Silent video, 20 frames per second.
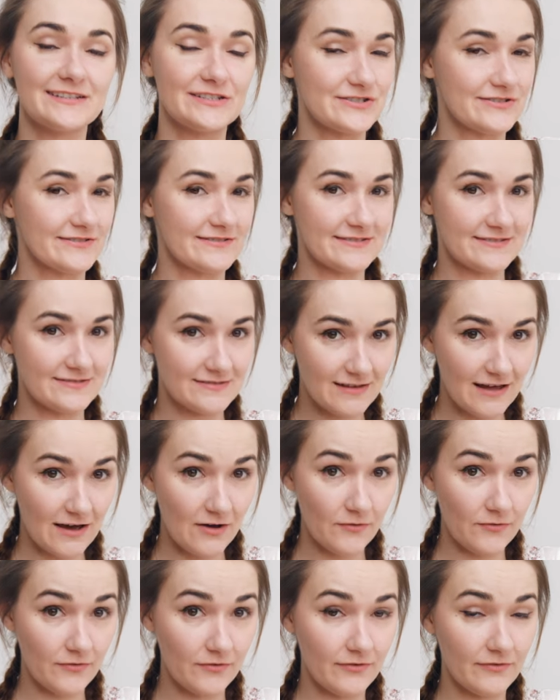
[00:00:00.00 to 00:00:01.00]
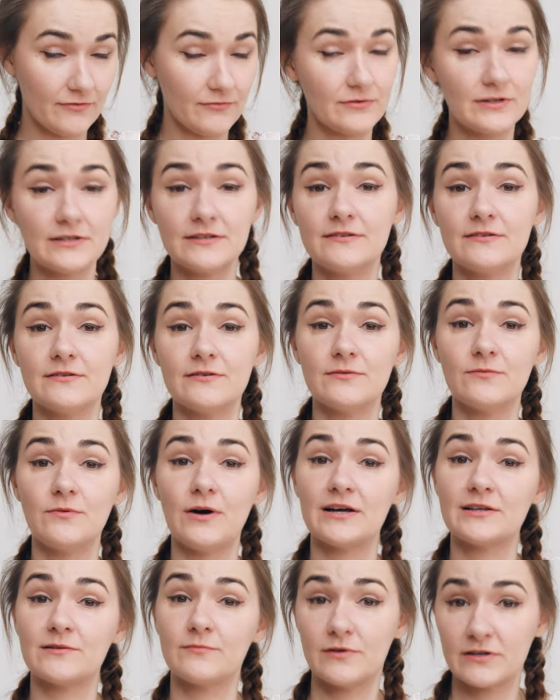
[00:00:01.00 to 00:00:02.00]
kitchen stuff with the
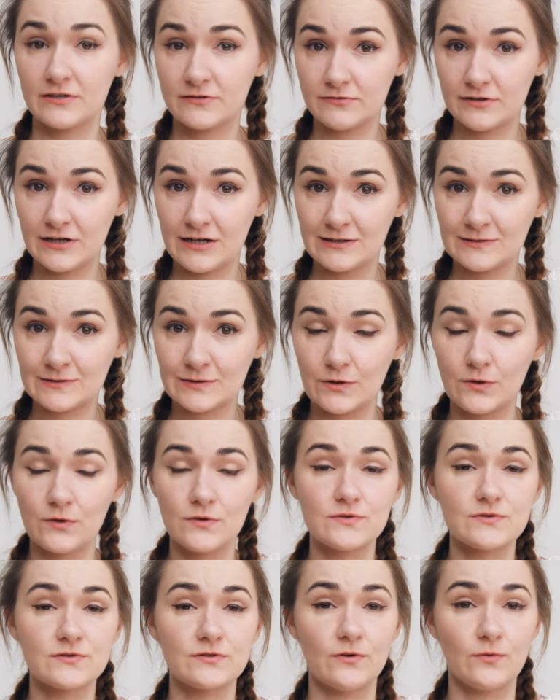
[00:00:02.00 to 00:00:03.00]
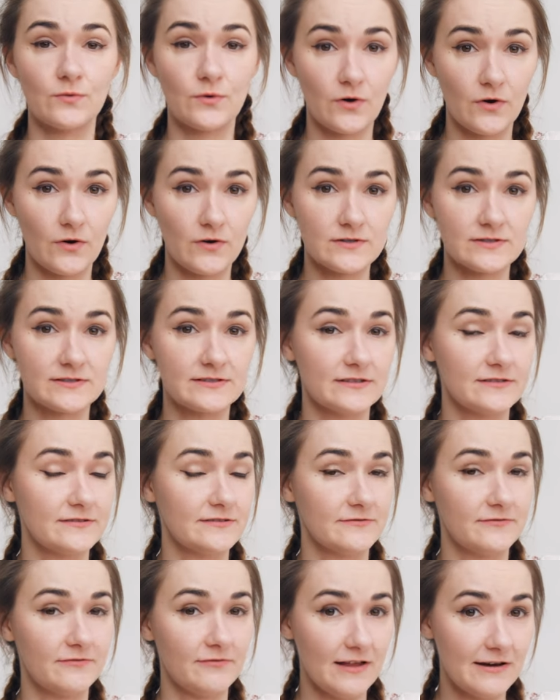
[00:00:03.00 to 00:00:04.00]
white background also causes that
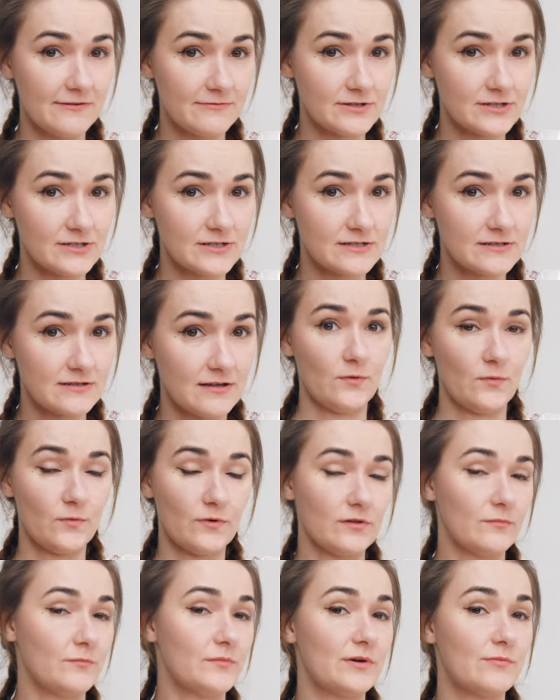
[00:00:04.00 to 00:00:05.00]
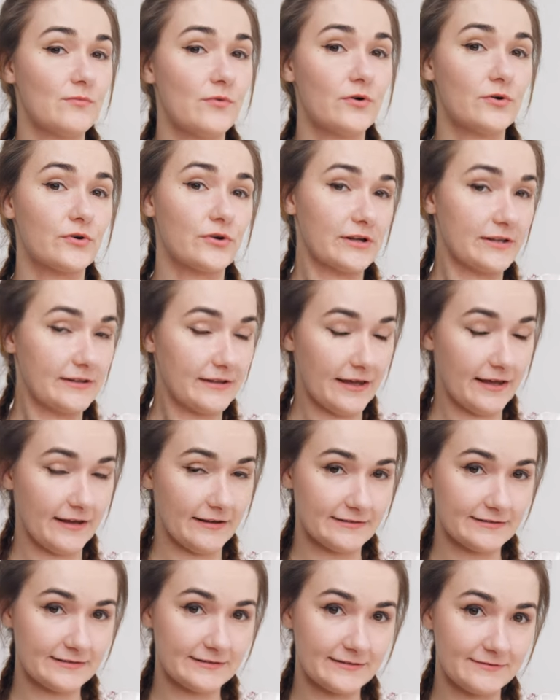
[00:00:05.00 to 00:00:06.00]
the flowers will be more
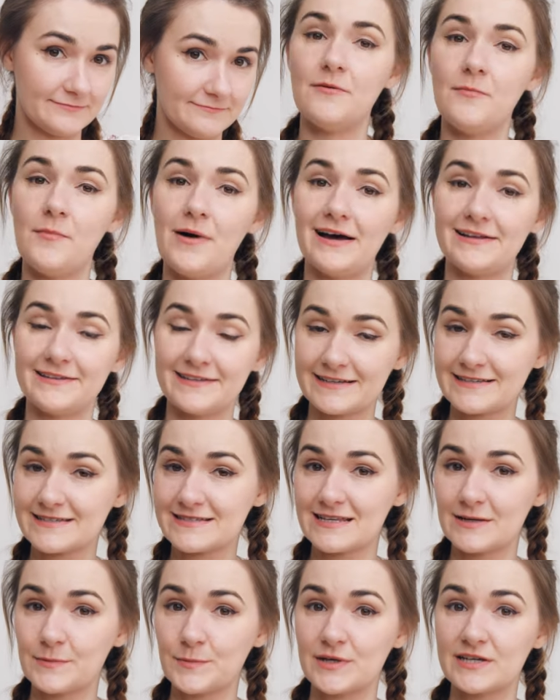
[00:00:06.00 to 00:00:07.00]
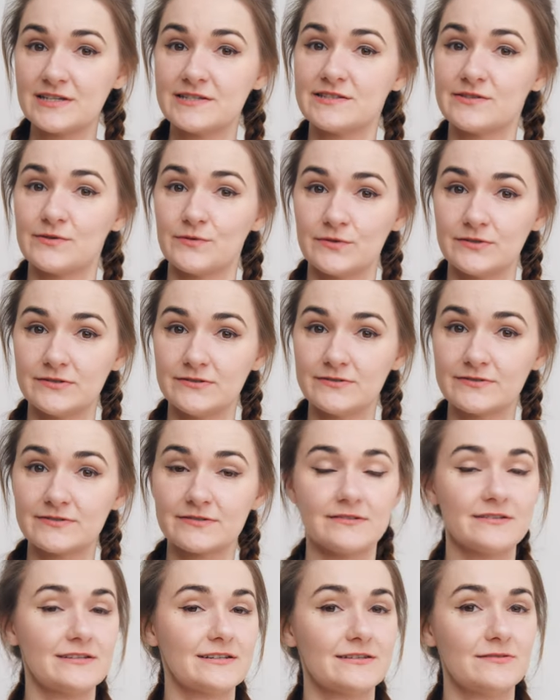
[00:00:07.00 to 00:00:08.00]
enhanced. My next tip is to use
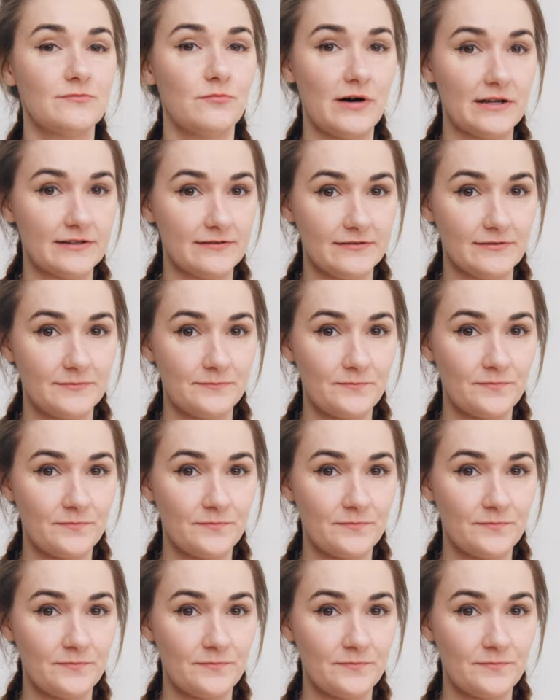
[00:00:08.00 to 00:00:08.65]
a little bottle.